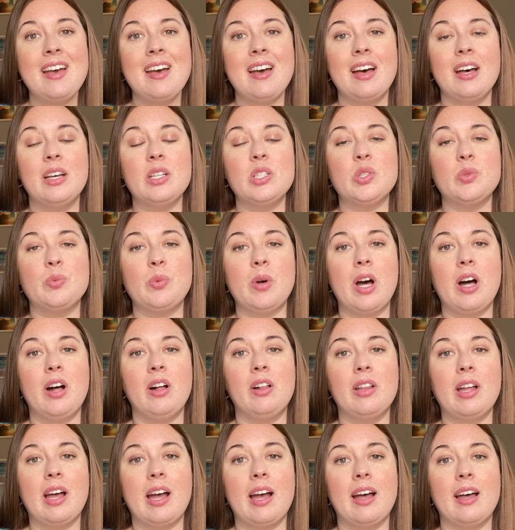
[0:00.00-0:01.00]
as
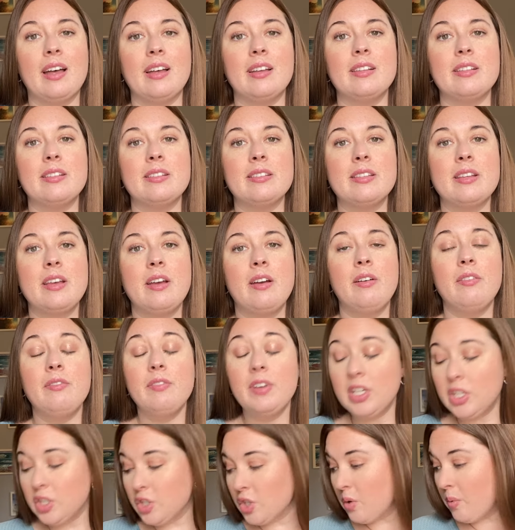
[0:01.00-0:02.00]
well as
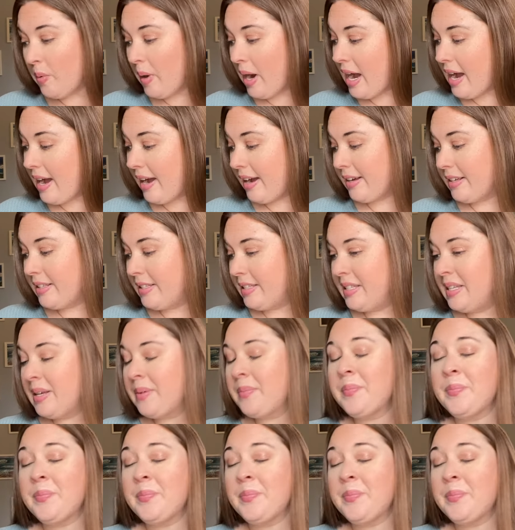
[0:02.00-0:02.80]
Vendor Wax.